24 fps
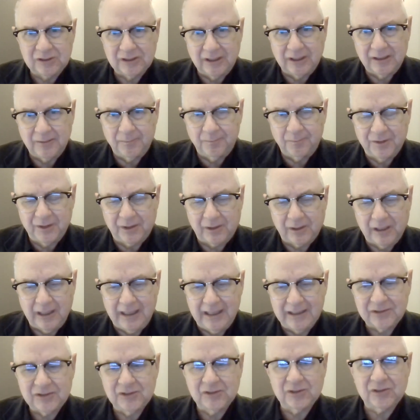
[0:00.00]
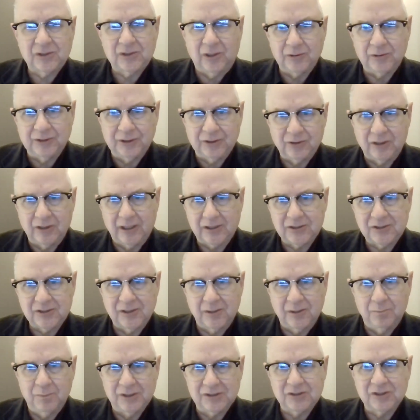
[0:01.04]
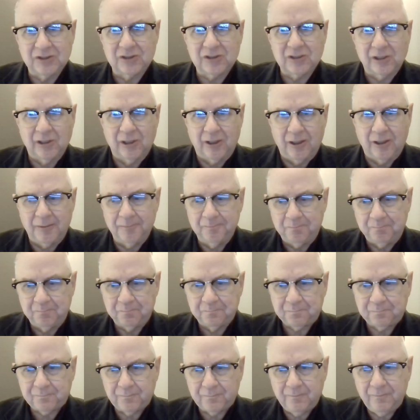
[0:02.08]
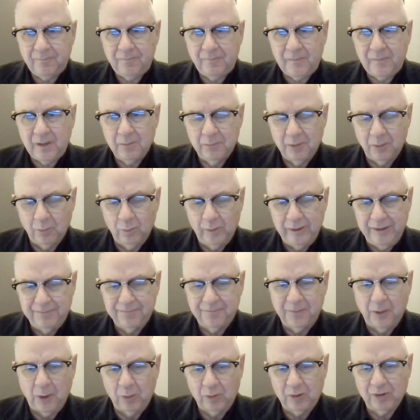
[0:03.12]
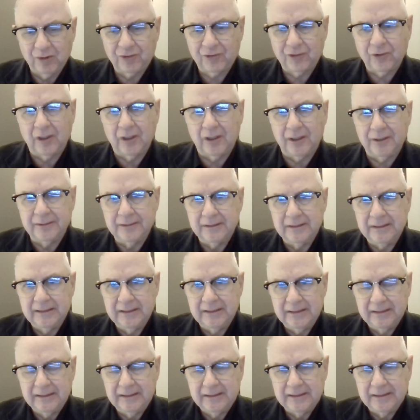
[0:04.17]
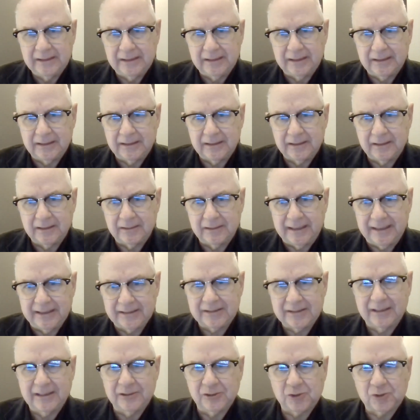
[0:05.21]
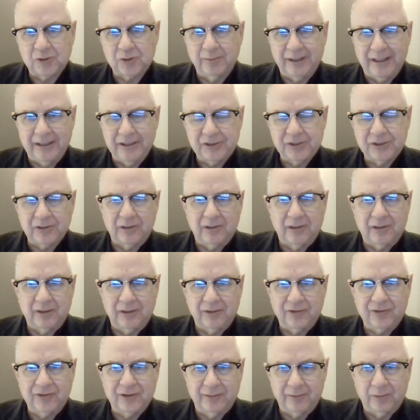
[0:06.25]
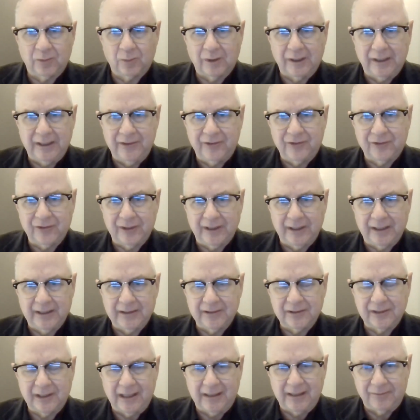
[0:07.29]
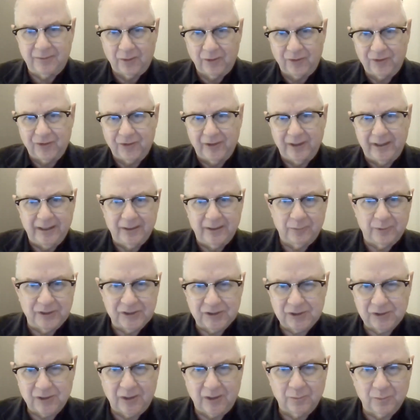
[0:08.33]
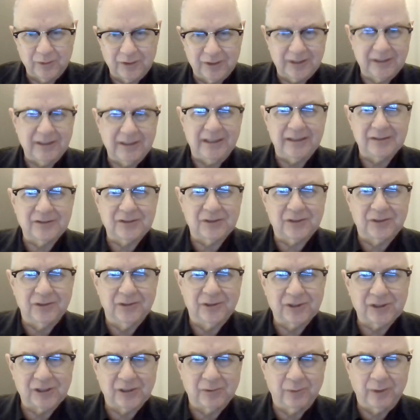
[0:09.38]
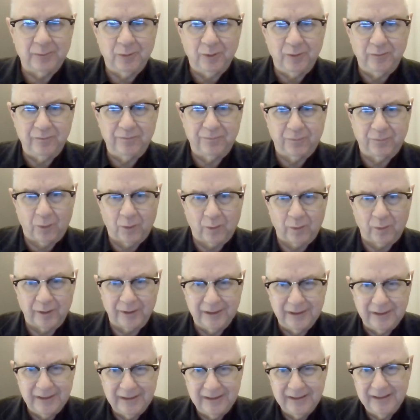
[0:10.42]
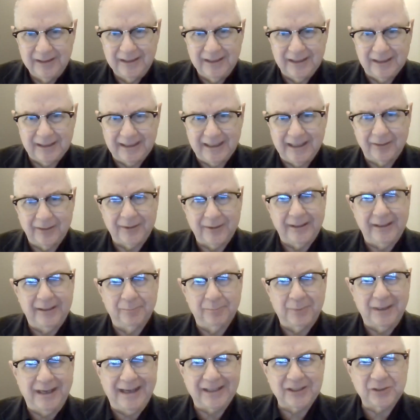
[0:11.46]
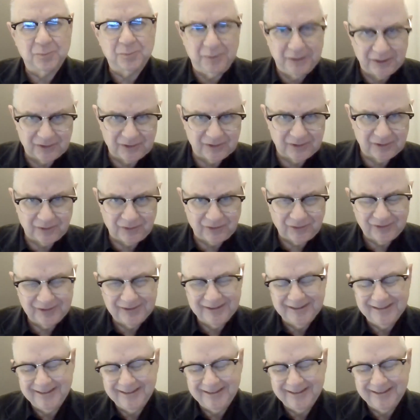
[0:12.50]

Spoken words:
The class is called Introduction to Business Law, but we focus on anti-discrimination laws, civil rights, and diversity. And we start with the Constitution and we move forward and how that impacts business.